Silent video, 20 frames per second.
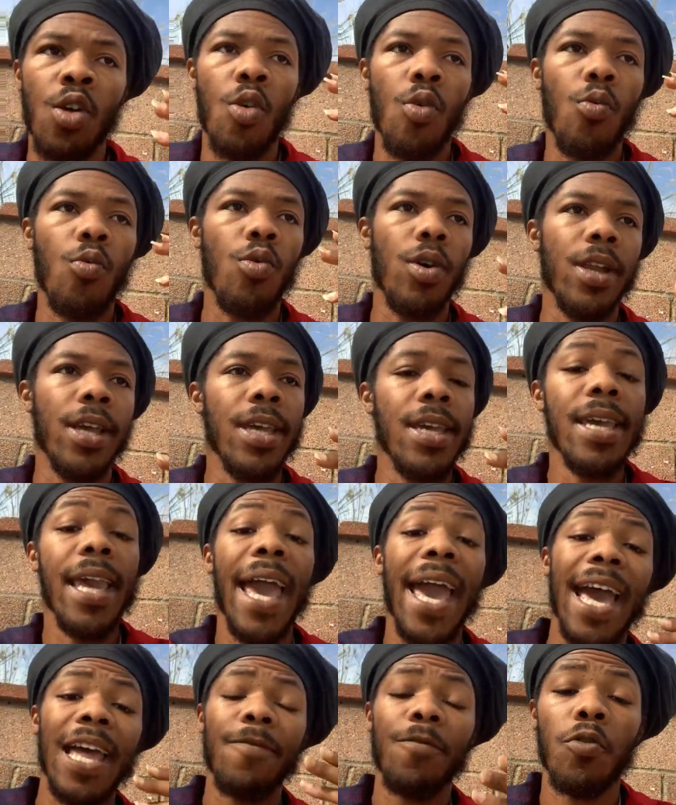what He
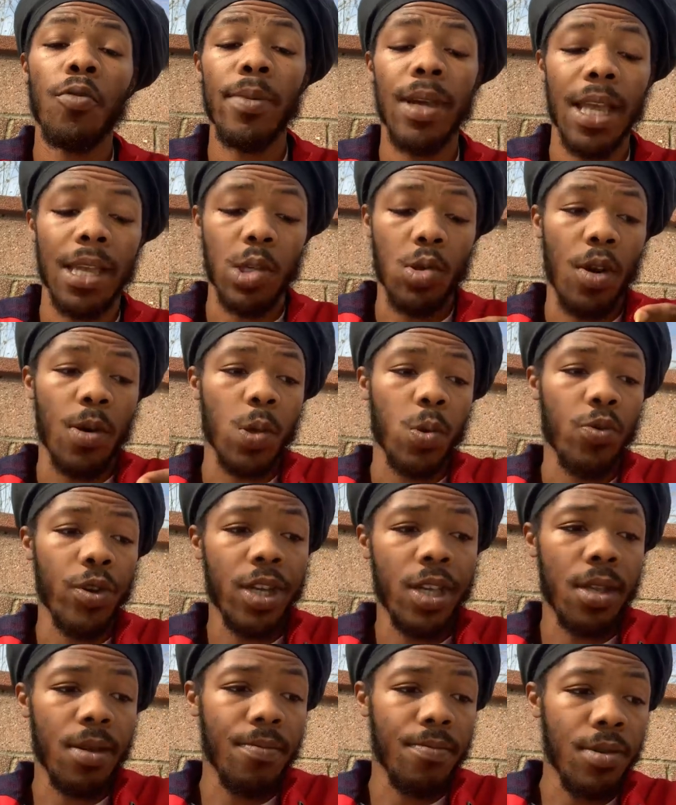had for me. So I was
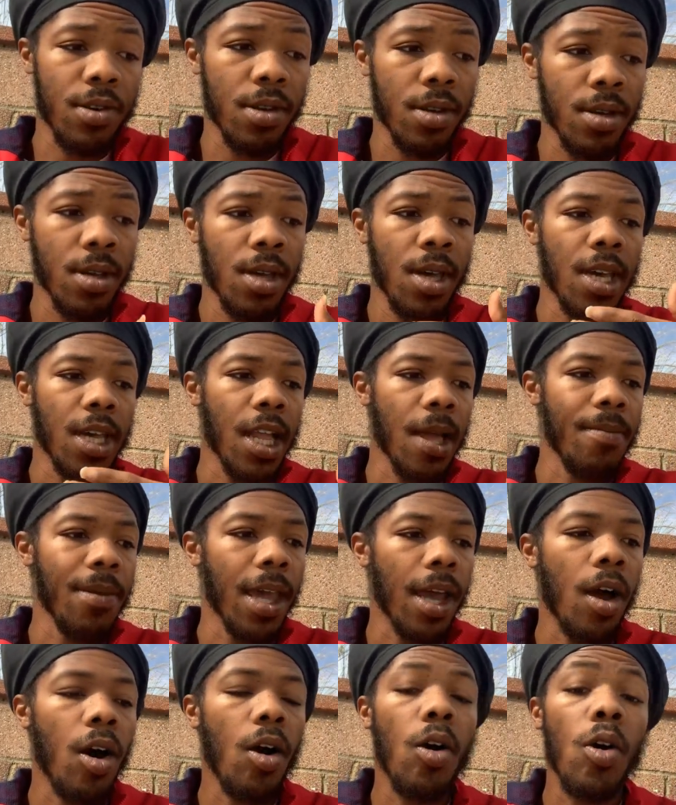reading the book, and I'm like,
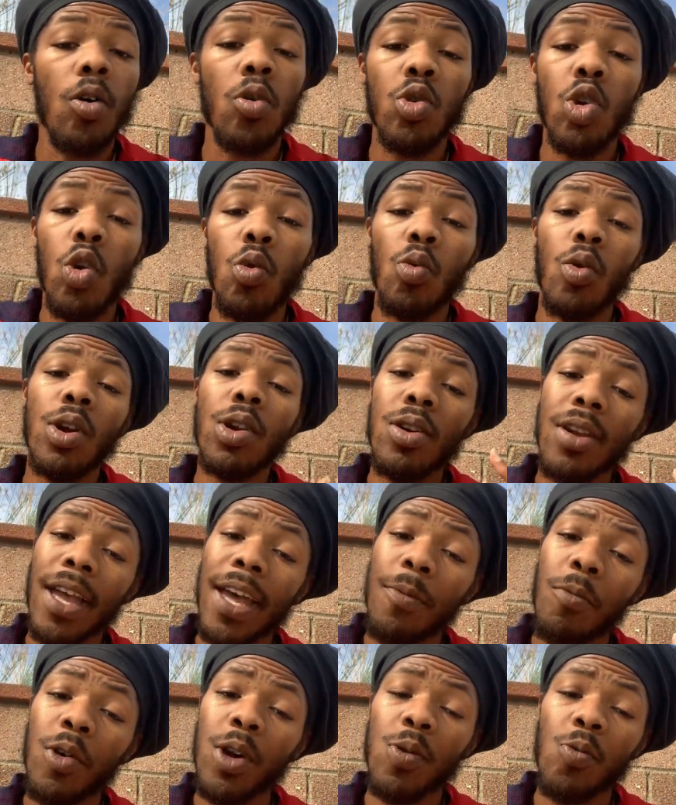oh, no wonder that
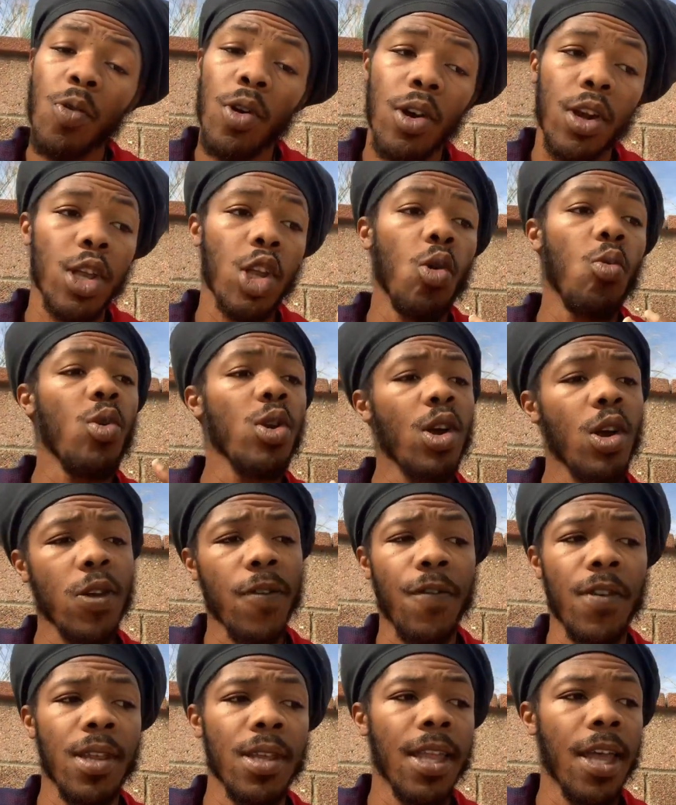wasn't working. No wonder I was
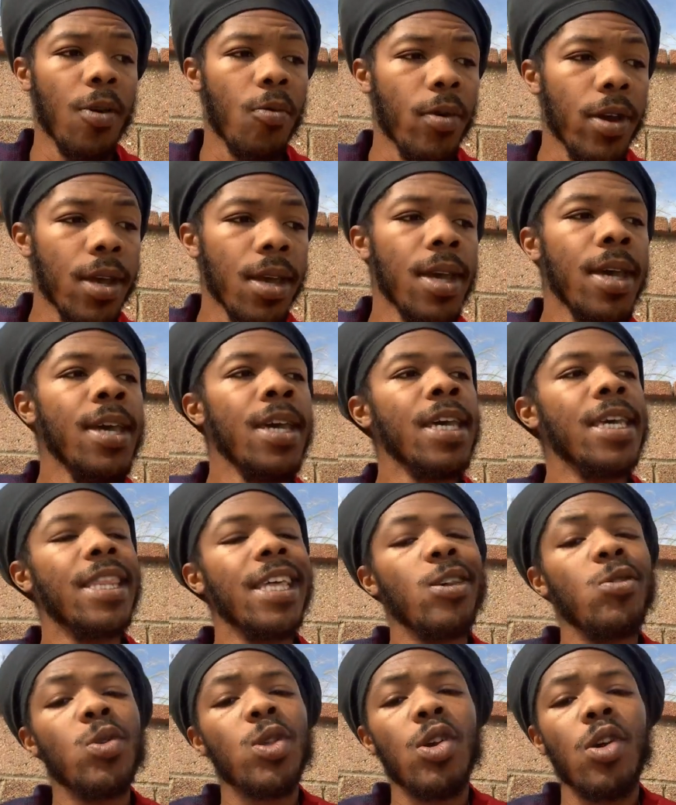feeling that way. Then
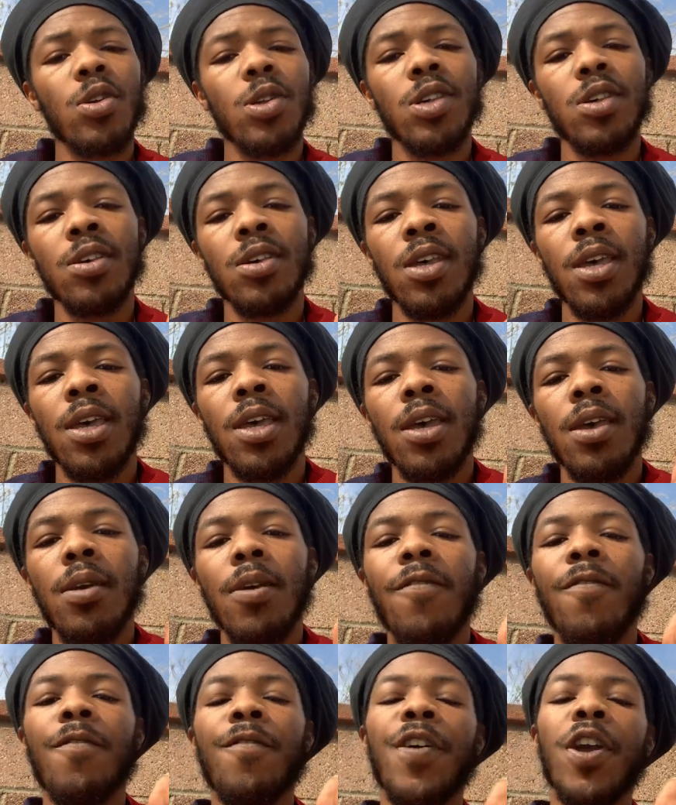you start to
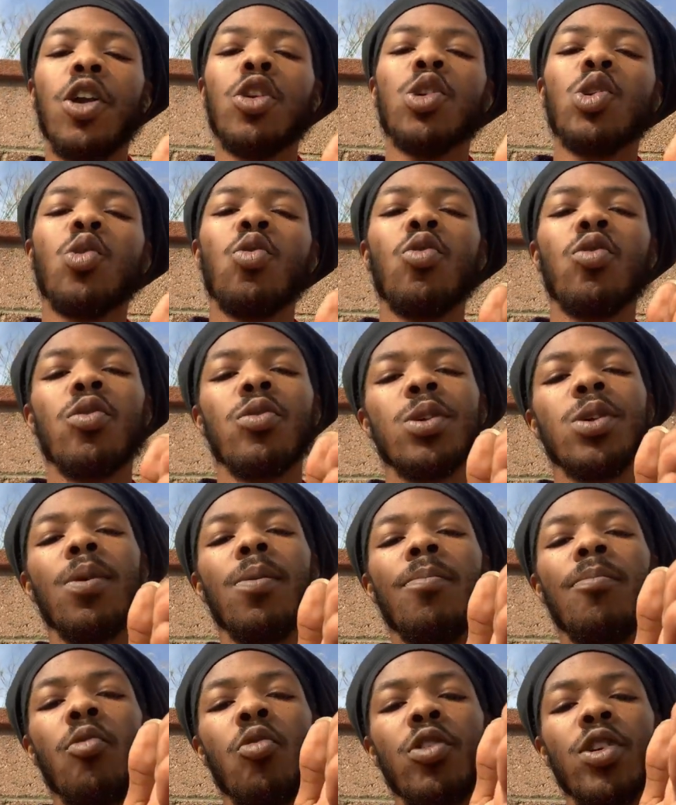veer towards
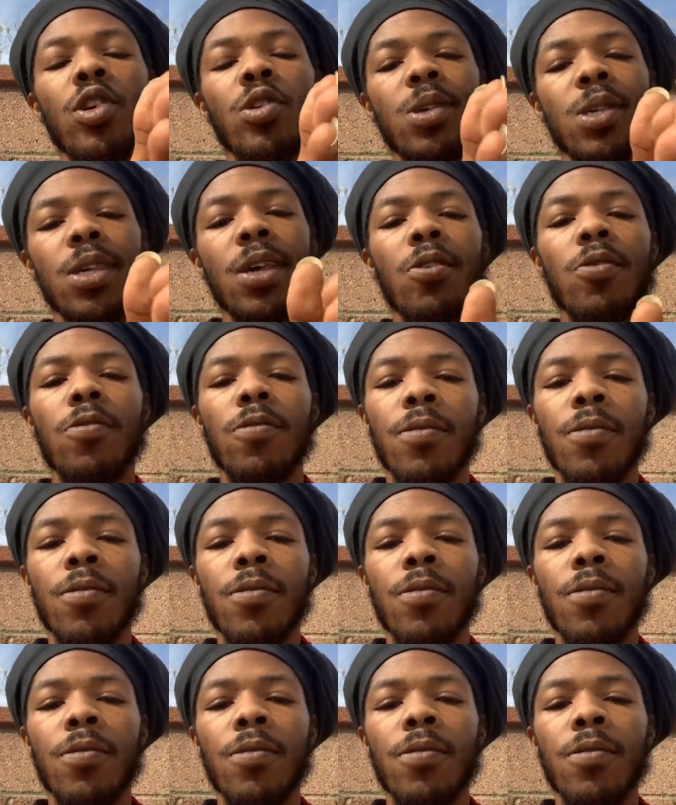more yourself,